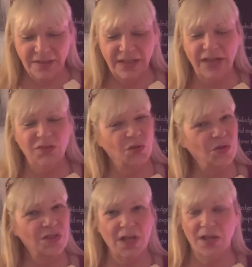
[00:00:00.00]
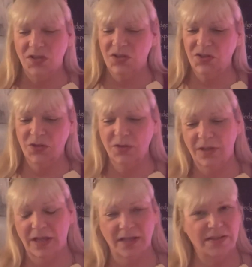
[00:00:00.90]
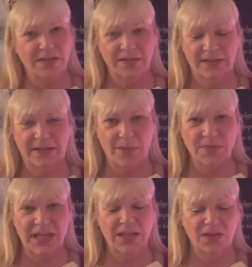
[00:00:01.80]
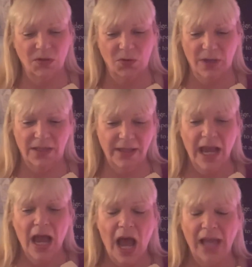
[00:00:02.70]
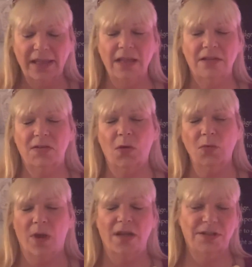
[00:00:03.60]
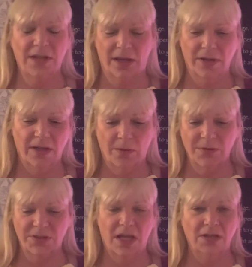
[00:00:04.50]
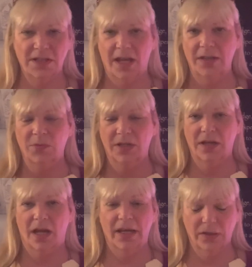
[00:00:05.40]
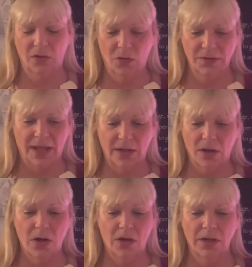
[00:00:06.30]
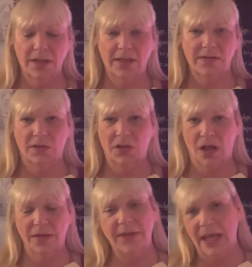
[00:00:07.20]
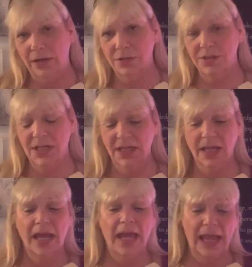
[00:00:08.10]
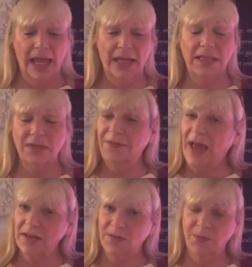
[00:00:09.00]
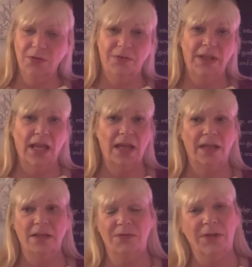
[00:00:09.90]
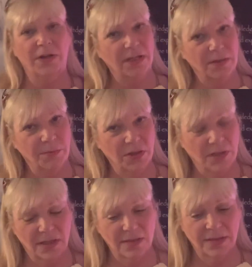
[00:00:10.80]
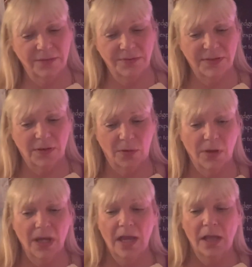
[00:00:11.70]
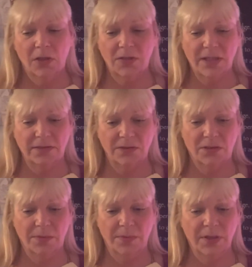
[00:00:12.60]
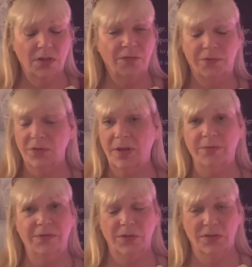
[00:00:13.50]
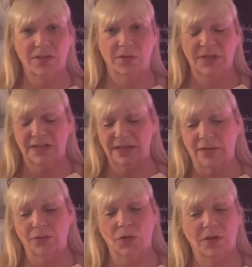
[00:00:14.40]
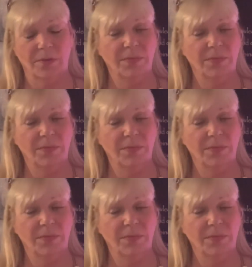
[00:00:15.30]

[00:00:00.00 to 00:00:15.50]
Knight of Swords comes in so quickly. I get so rushed out and almost tongue-tied when I hold that card. It's a lot of energy, and it's fast-moving, and it's very communicative. So looks like there's going to be, for some of you, this could be several